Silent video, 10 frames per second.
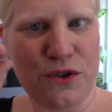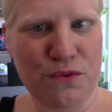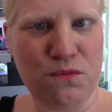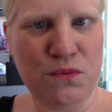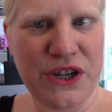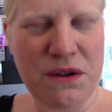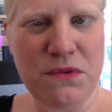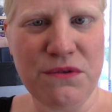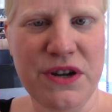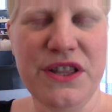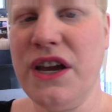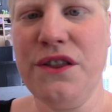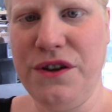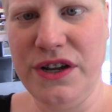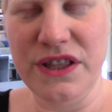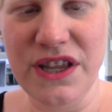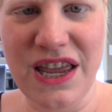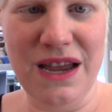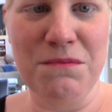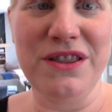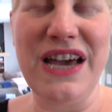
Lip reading: or looking one way or the other in the camera,